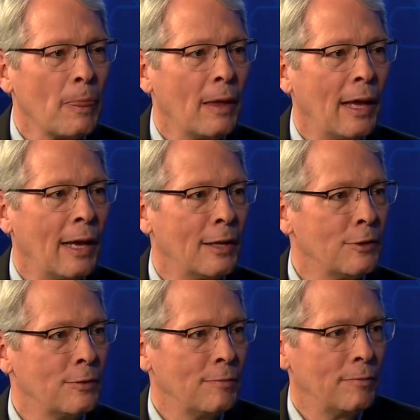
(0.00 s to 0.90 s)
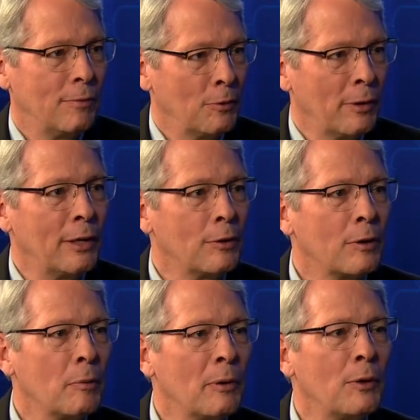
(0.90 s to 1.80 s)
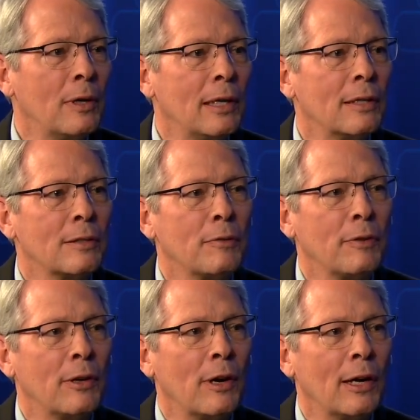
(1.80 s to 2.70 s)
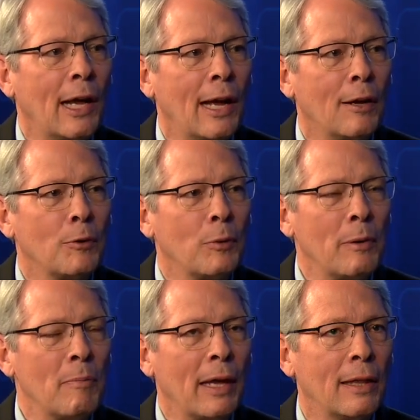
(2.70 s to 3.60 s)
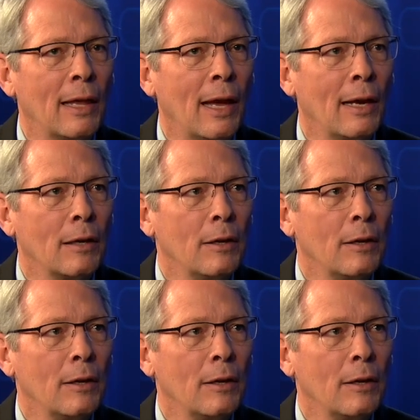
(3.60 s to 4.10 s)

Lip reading: as the renal community is to figure out how do we make that